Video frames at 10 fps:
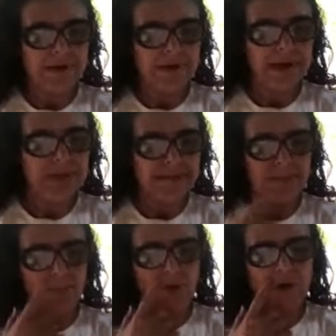As the
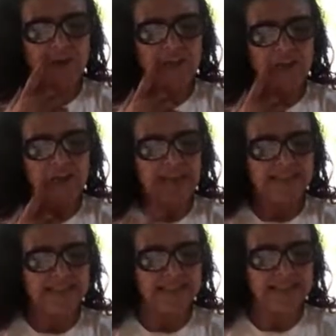body
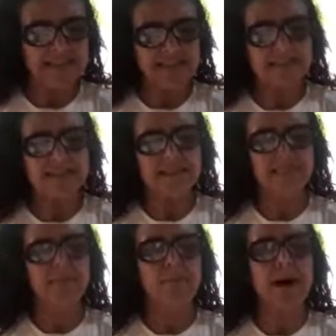relaxes,
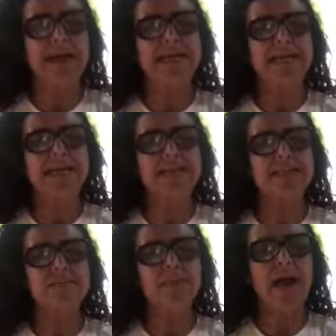the mind
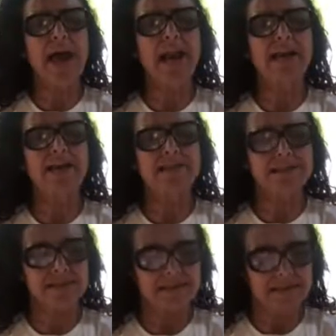
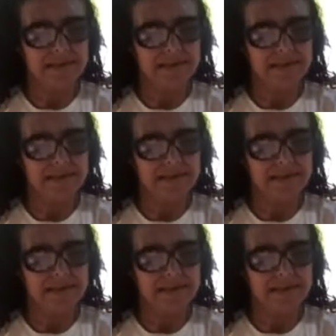expands.